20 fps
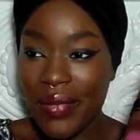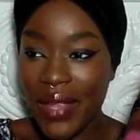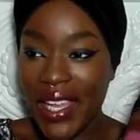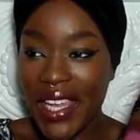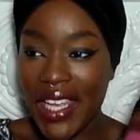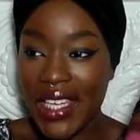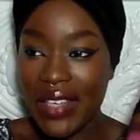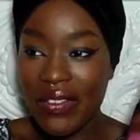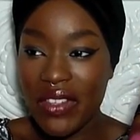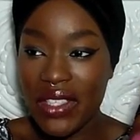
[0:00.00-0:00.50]
I
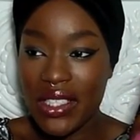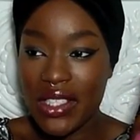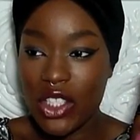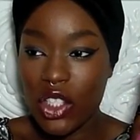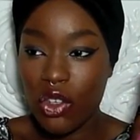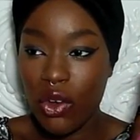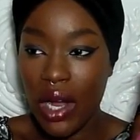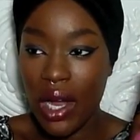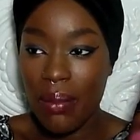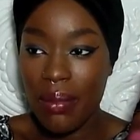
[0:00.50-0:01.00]
can't even
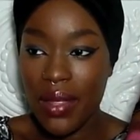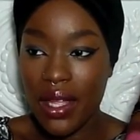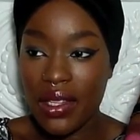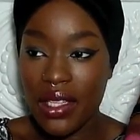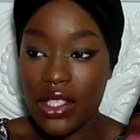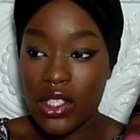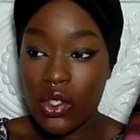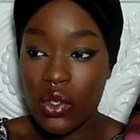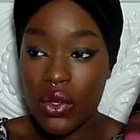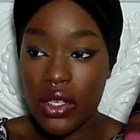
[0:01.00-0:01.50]
describe that.
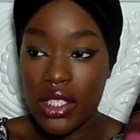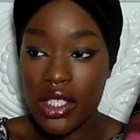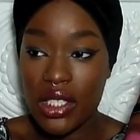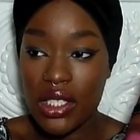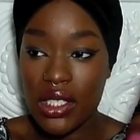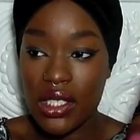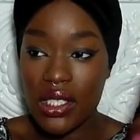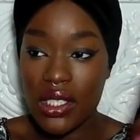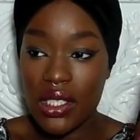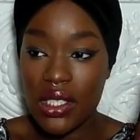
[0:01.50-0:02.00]
That's
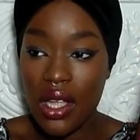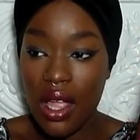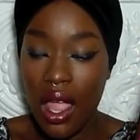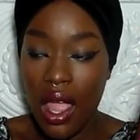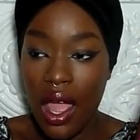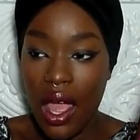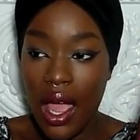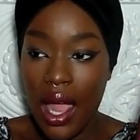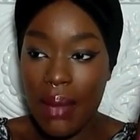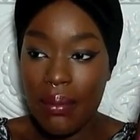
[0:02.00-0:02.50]
gorgeous.
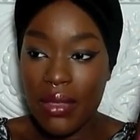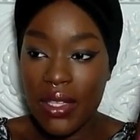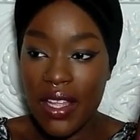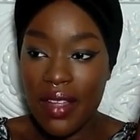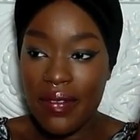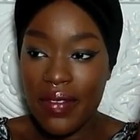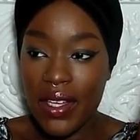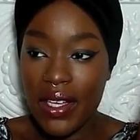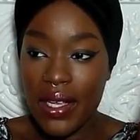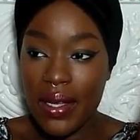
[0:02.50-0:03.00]
I'm
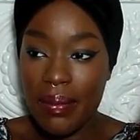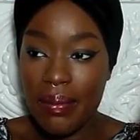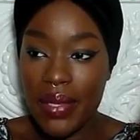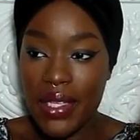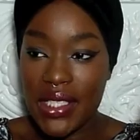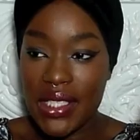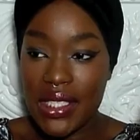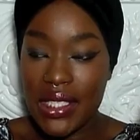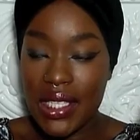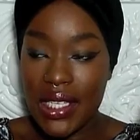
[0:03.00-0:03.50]
loving
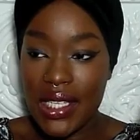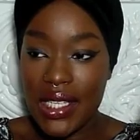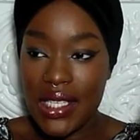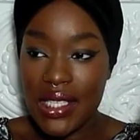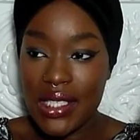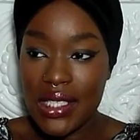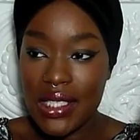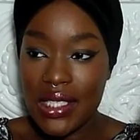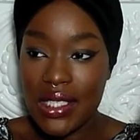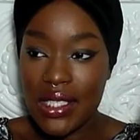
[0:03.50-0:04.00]

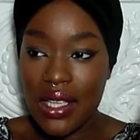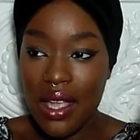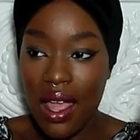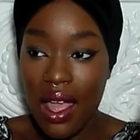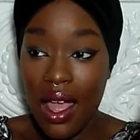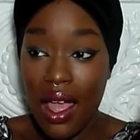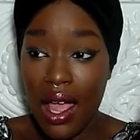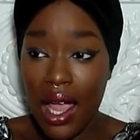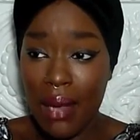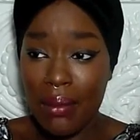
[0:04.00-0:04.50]
Hibiscus.
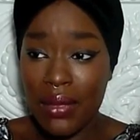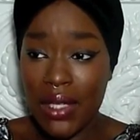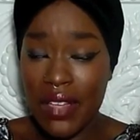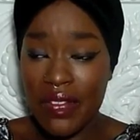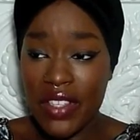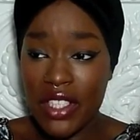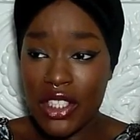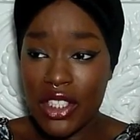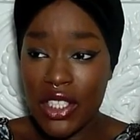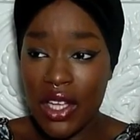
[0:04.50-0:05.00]
I'm
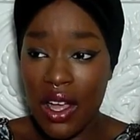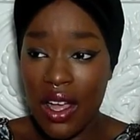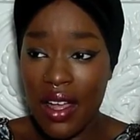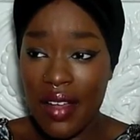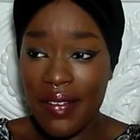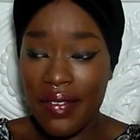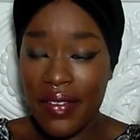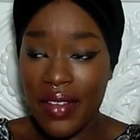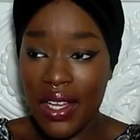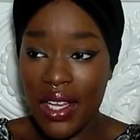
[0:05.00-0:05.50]
loving
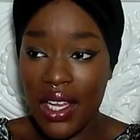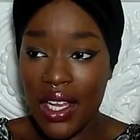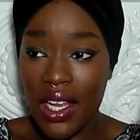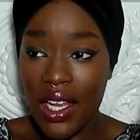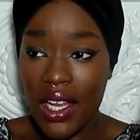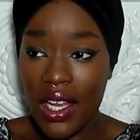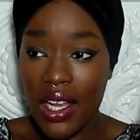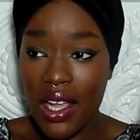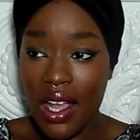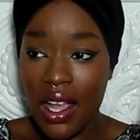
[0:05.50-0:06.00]

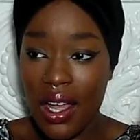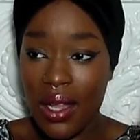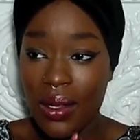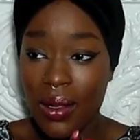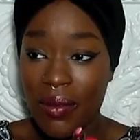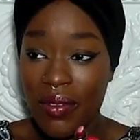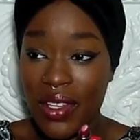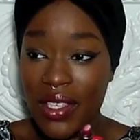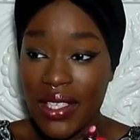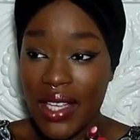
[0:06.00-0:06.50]
Toffee. I'm
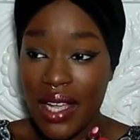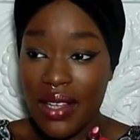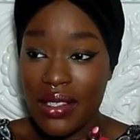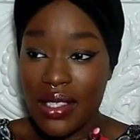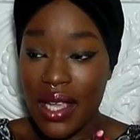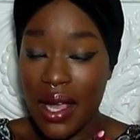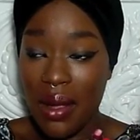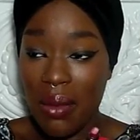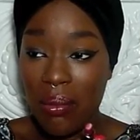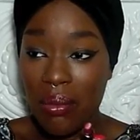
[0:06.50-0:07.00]
loving
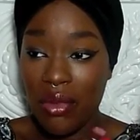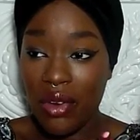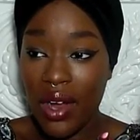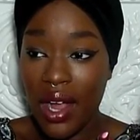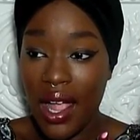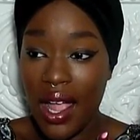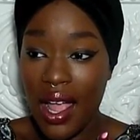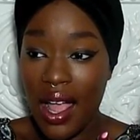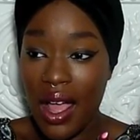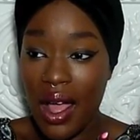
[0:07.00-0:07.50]
Downtown
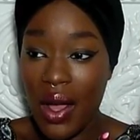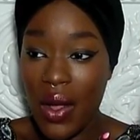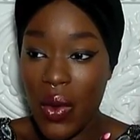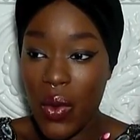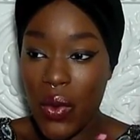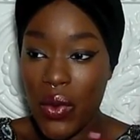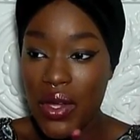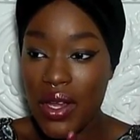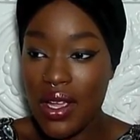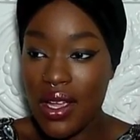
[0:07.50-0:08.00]

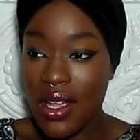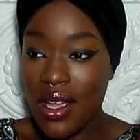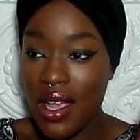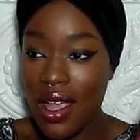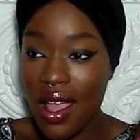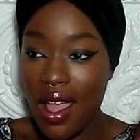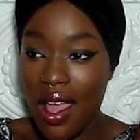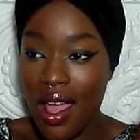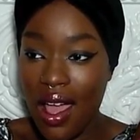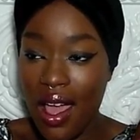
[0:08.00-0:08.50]
Brown.
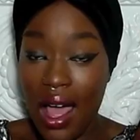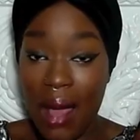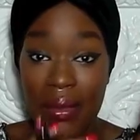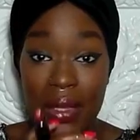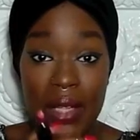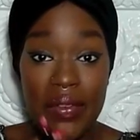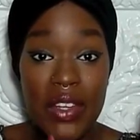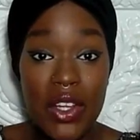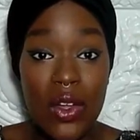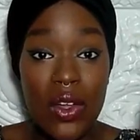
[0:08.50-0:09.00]
I'm
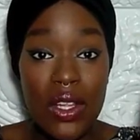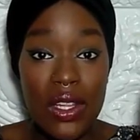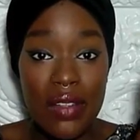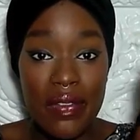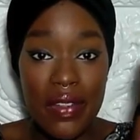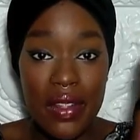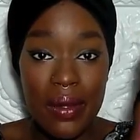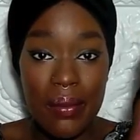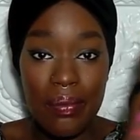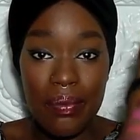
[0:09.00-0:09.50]
loving all
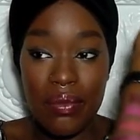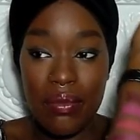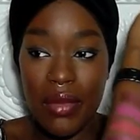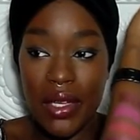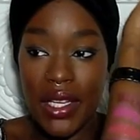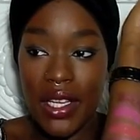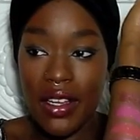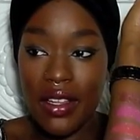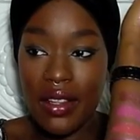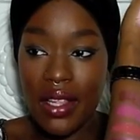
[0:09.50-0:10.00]
of them.
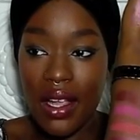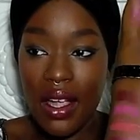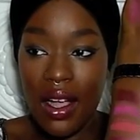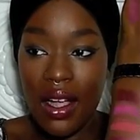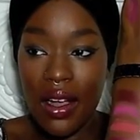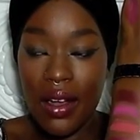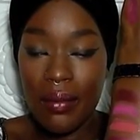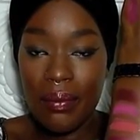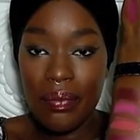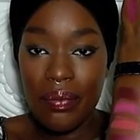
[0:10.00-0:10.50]
But here they
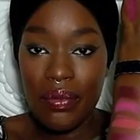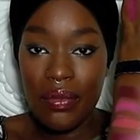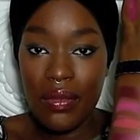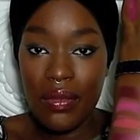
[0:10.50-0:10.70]
are.